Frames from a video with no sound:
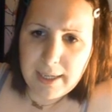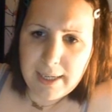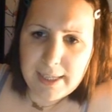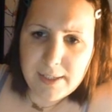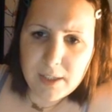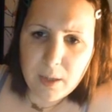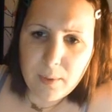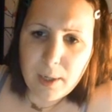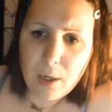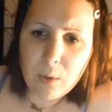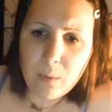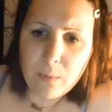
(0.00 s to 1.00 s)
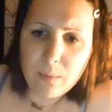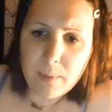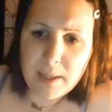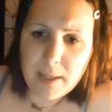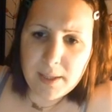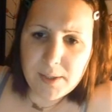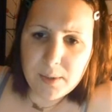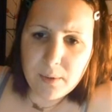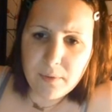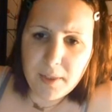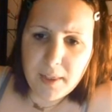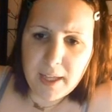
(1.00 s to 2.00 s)
let's go along with the sort
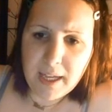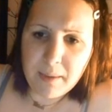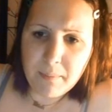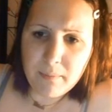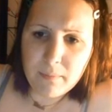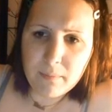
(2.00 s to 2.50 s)
of theme.